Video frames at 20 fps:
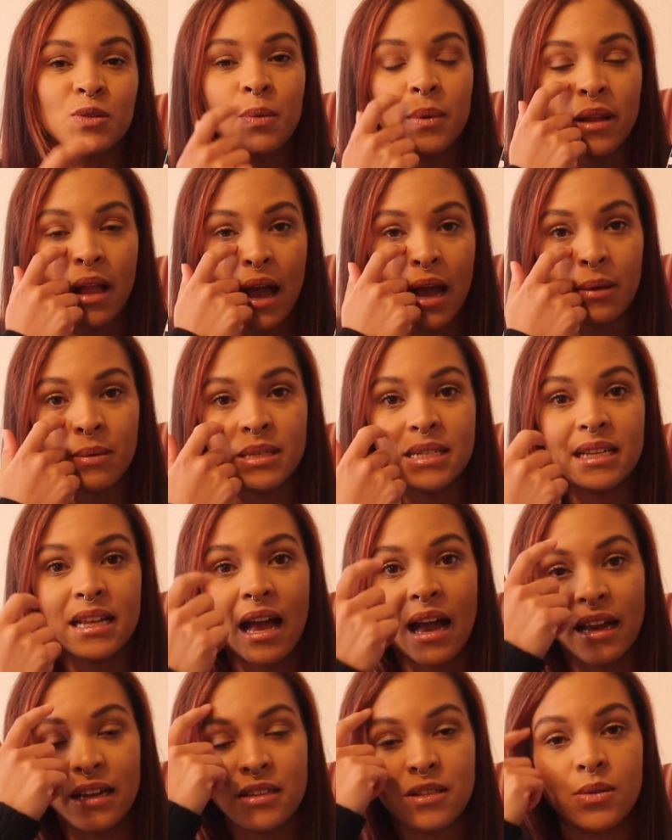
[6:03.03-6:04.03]
when I was in
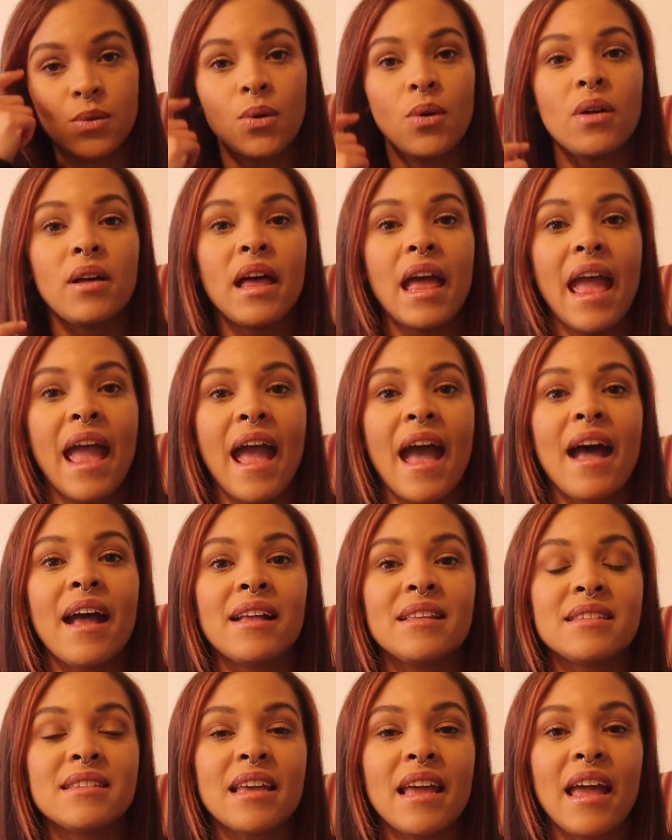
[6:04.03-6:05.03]
high school,
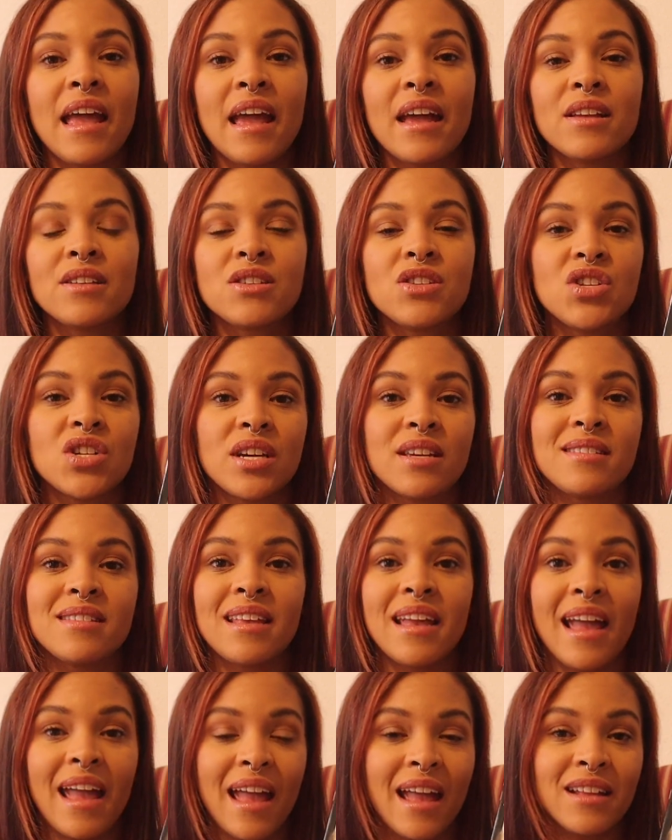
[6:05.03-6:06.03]
and it just
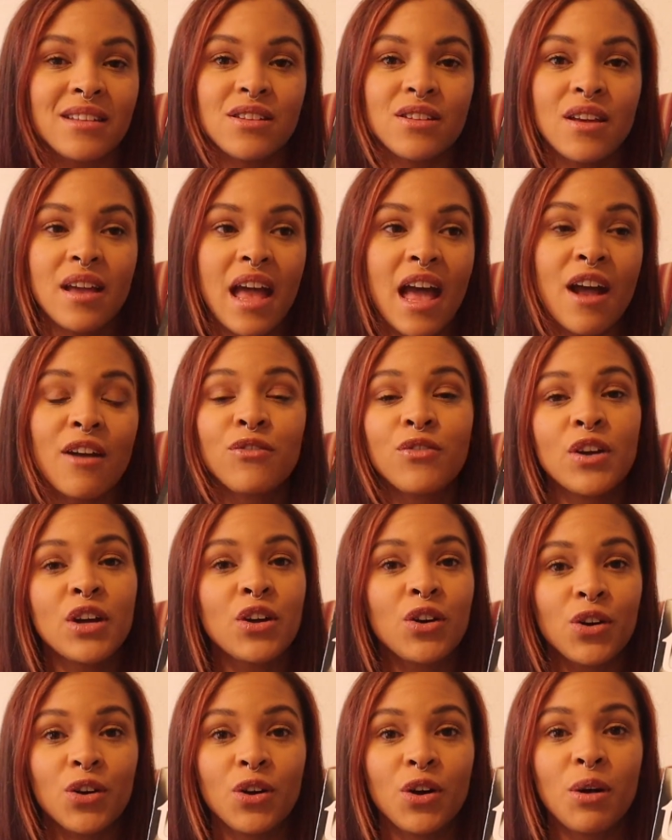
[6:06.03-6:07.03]
hit every
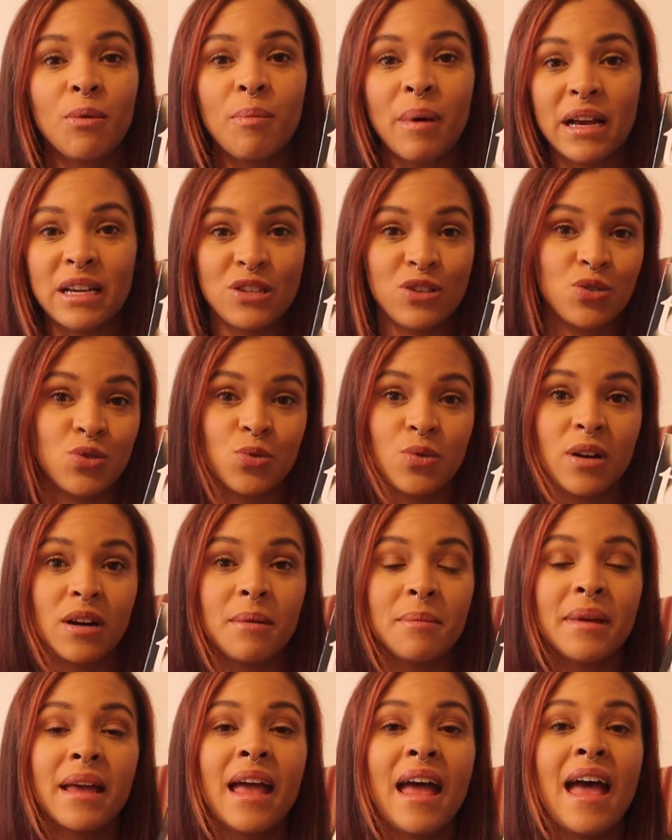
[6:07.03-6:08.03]
girl by
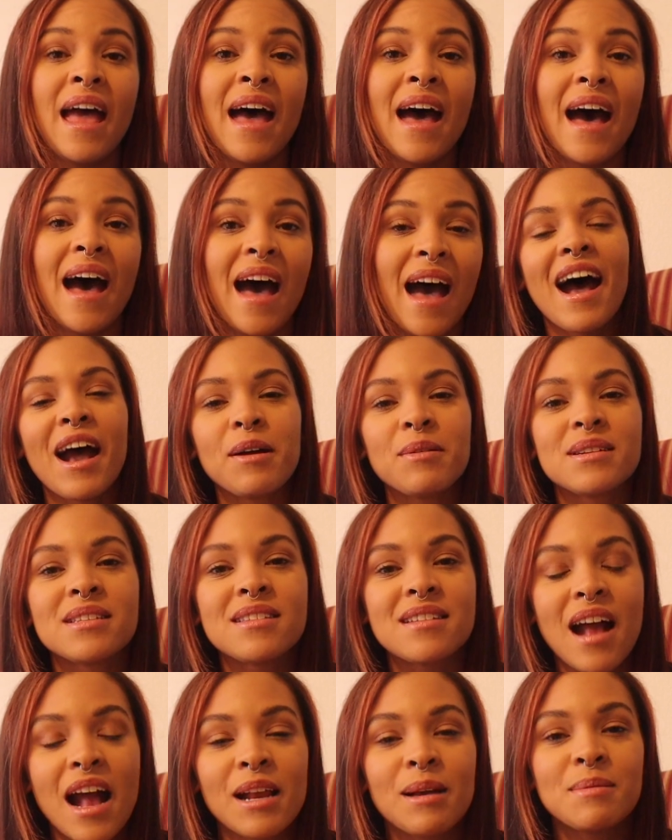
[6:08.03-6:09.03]
storm. I was
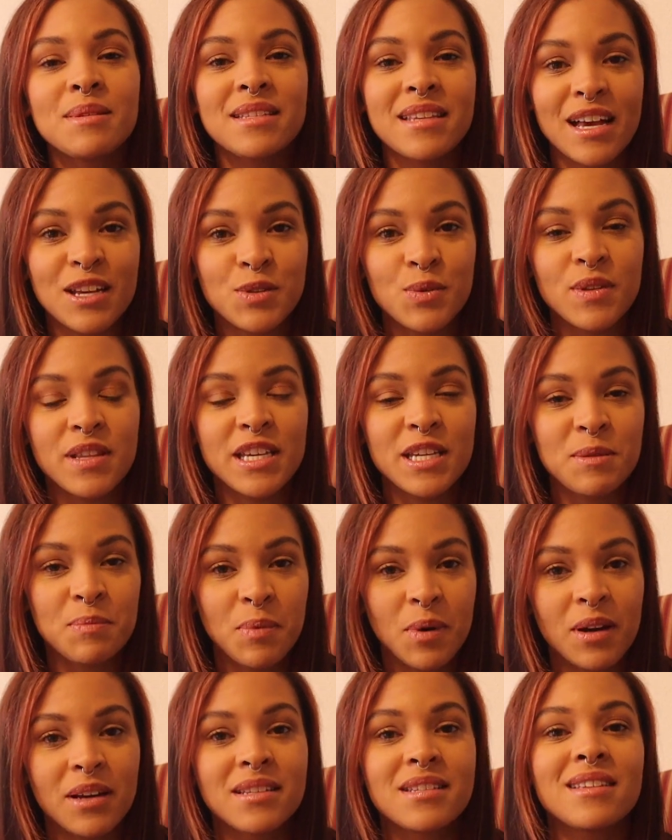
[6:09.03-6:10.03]
not obsessed with these
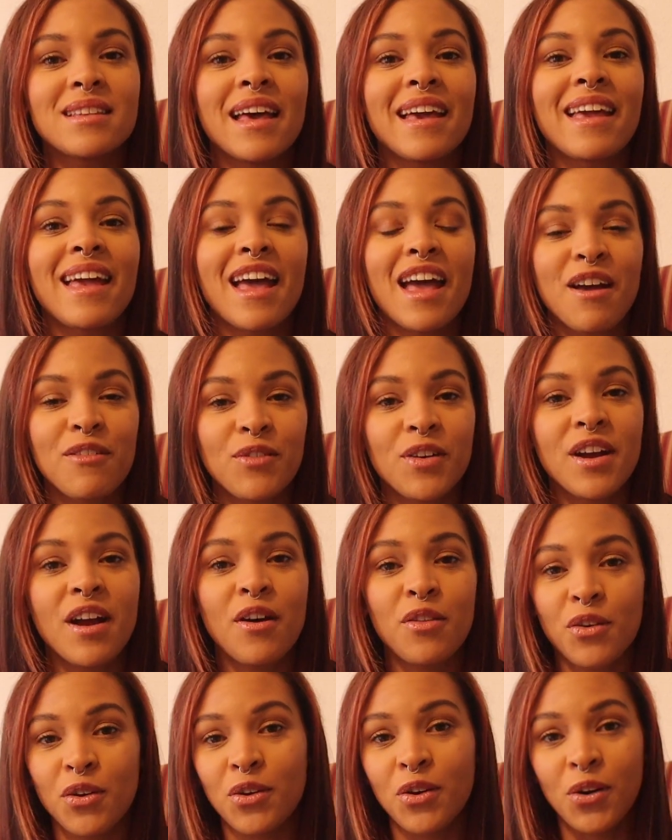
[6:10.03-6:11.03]
books like every
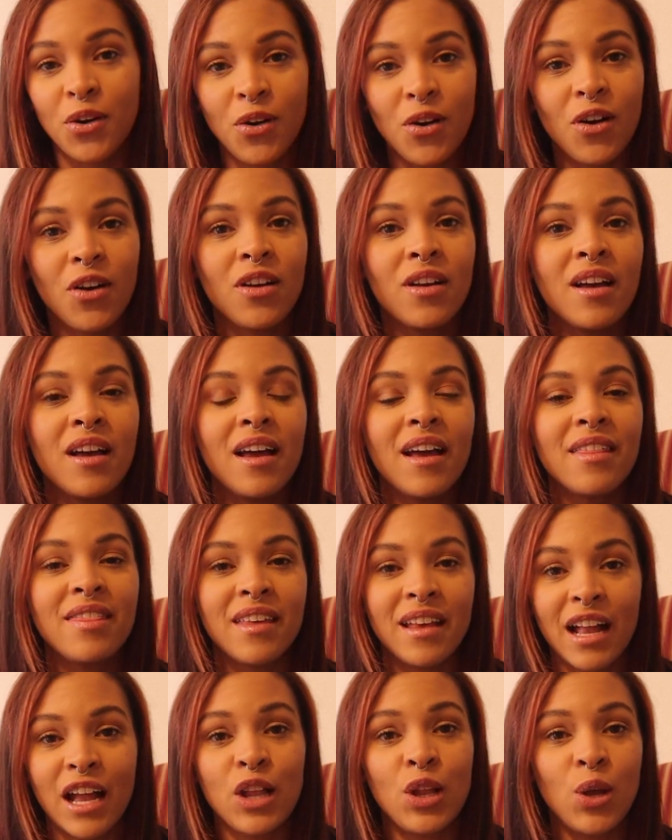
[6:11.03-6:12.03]
other girl
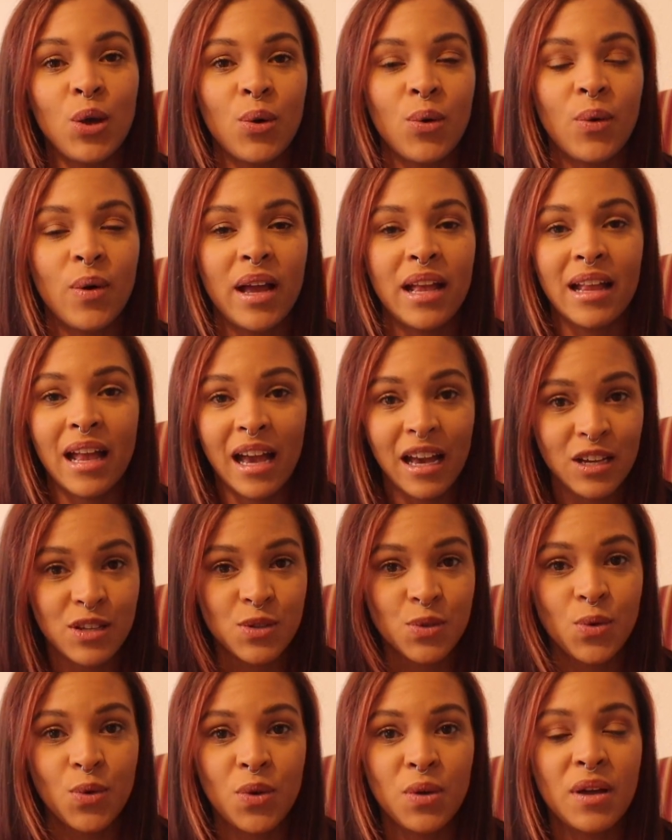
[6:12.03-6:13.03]
that I knew in high
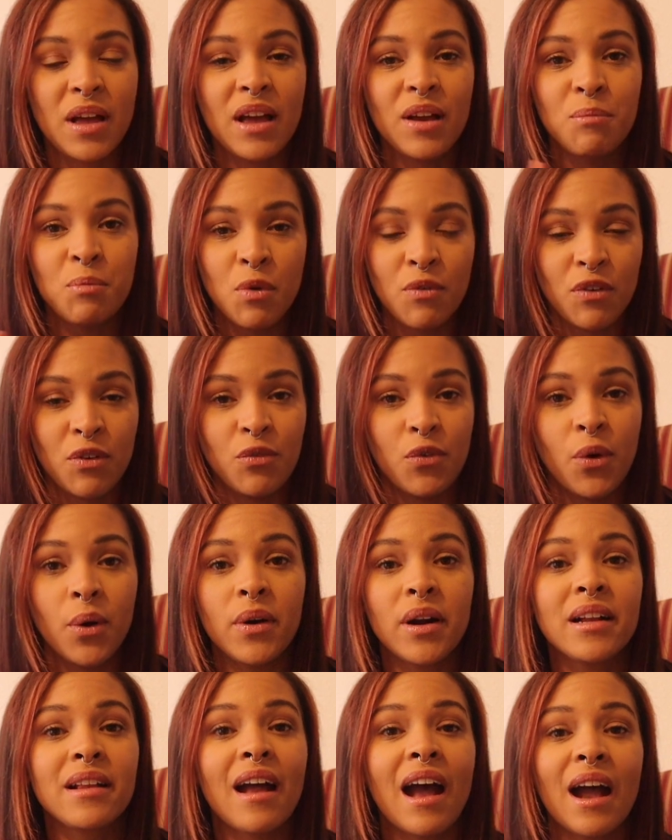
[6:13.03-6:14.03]
school moving
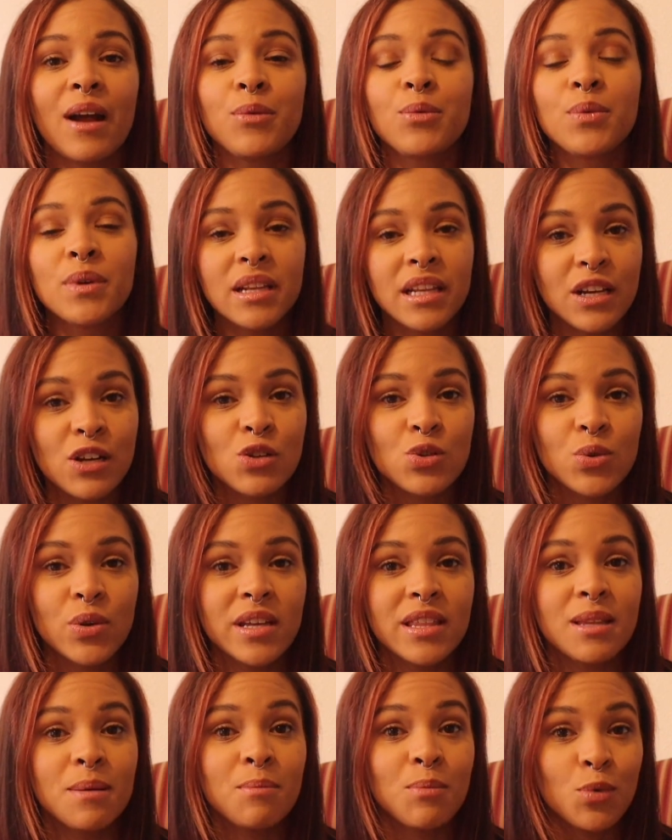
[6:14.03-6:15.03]
forward. I really
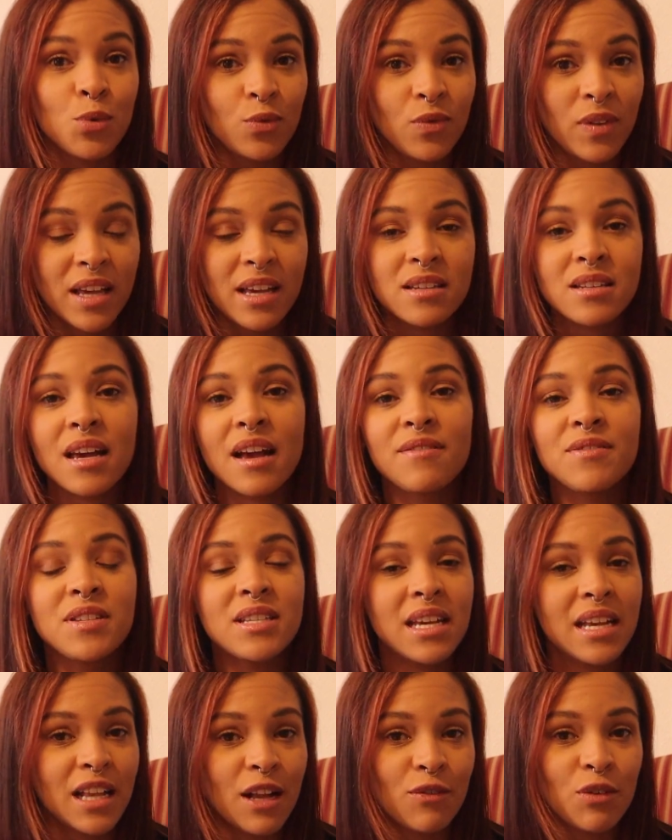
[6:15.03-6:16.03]
enjoyed the movies. I've
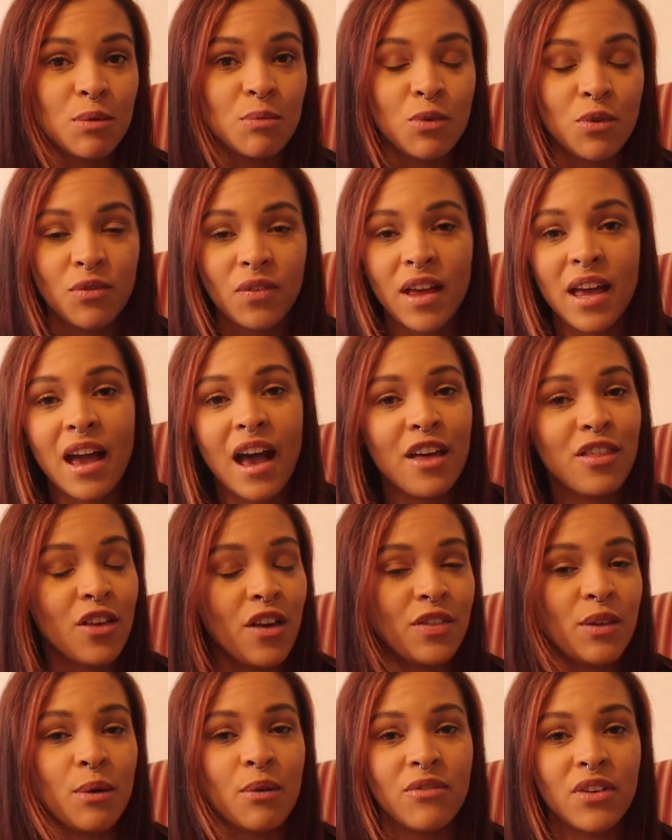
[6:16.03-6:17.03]
seen every movie. I
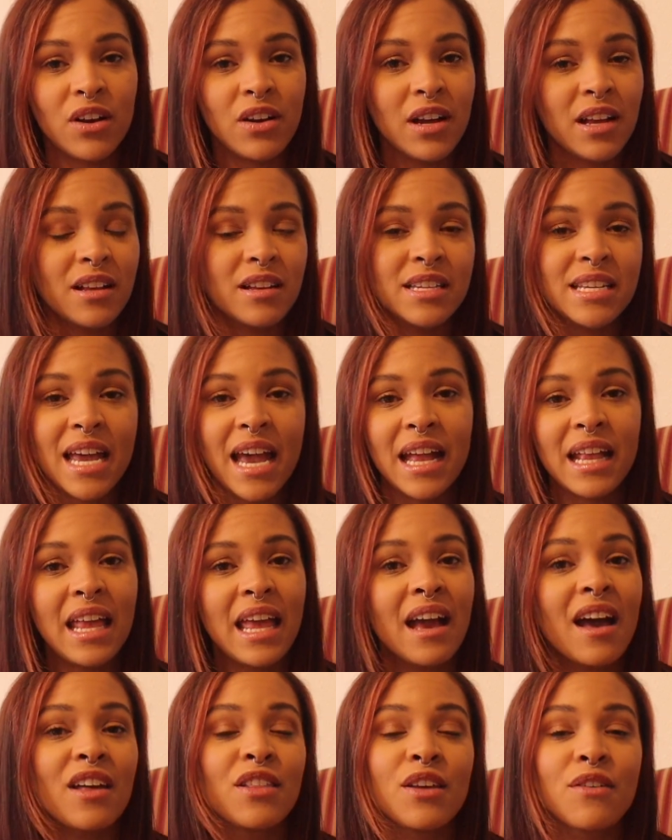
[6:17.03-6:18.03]
thought they were very
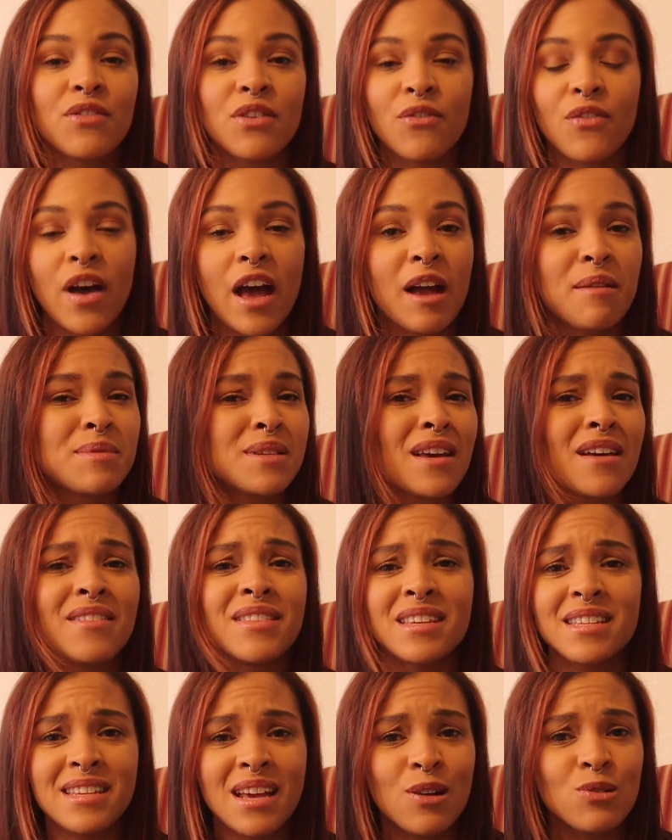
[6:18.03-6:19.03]
entertaining. I loved the vibes and
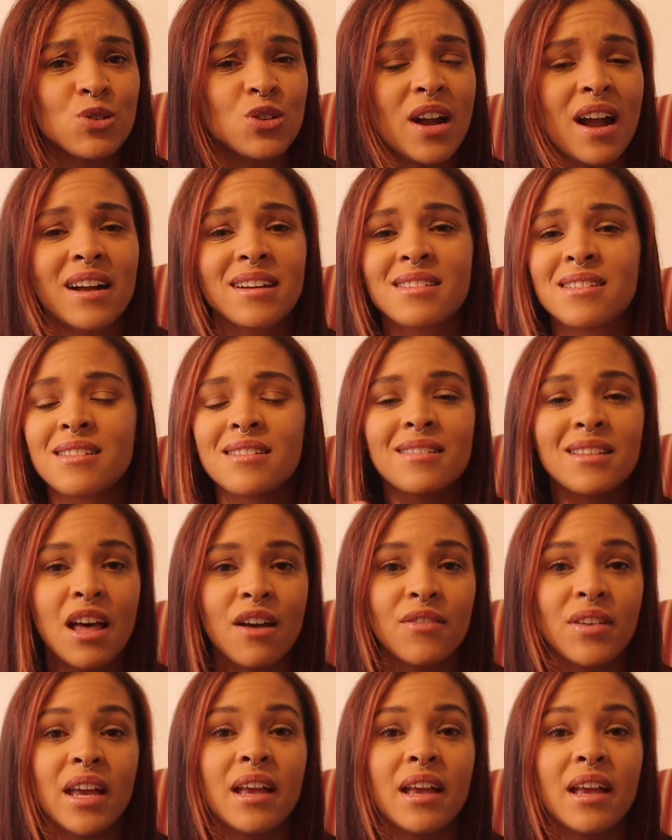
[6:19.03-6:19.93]
the soundtracks. Loved